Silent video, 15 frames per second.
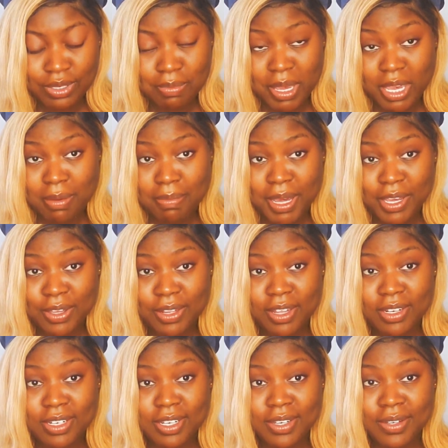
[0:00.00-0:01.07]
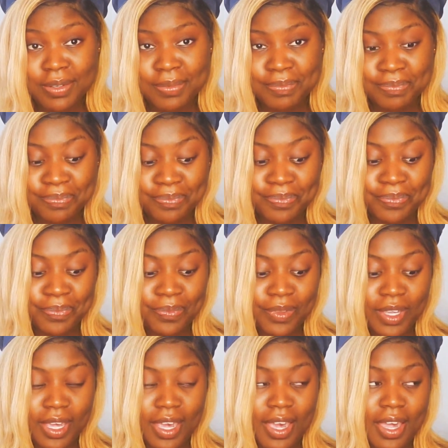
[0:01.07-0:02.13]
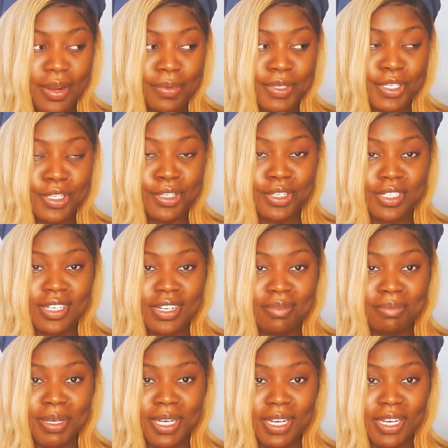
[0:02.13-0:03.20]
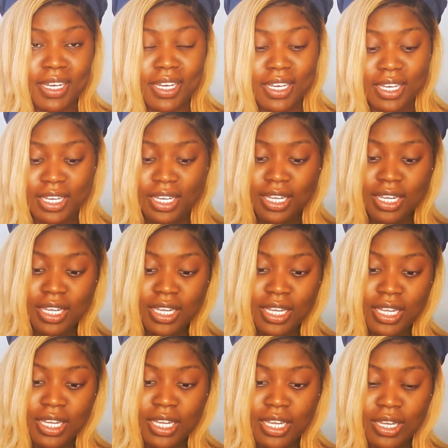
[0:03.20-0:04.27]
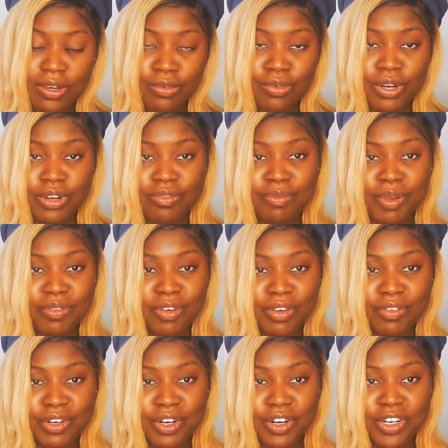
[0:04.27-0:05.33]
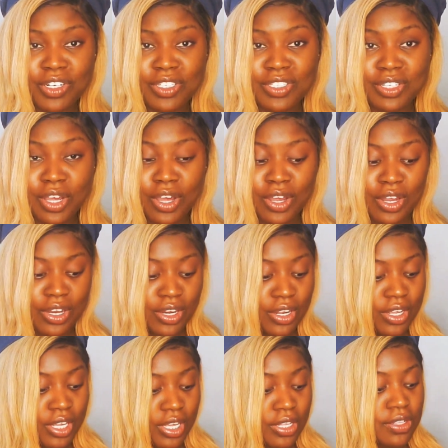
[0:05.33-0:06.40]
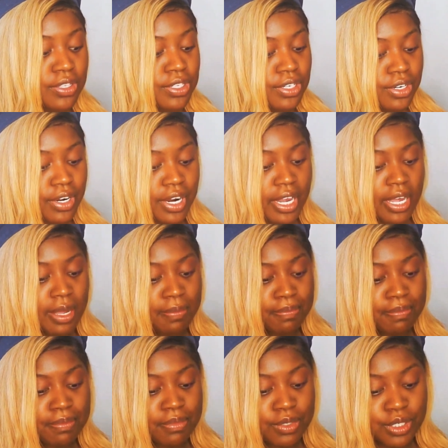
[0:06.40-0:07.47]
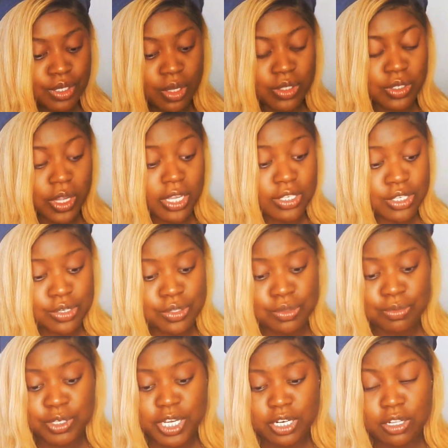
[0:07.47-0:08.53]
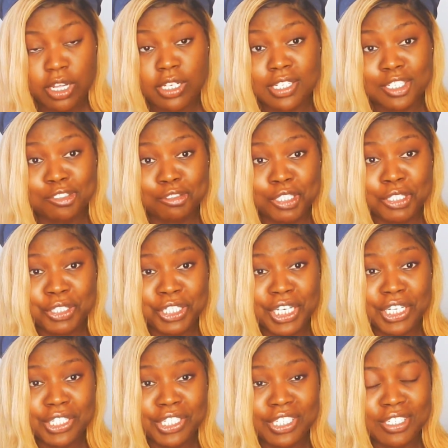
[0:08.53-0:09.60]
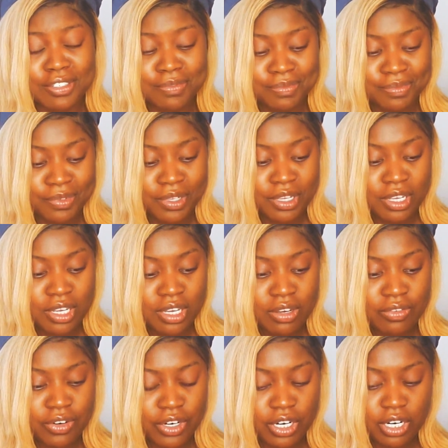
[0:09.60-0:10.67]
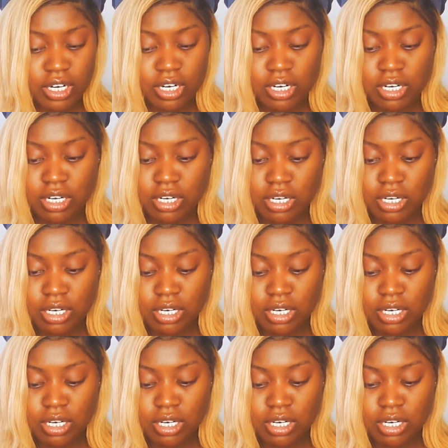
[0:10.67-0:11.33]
to Makeup by Yolondo, and it was a look done by one of my favorite artists on Instagram. She also has a YouTube channel. I did a recreation for her.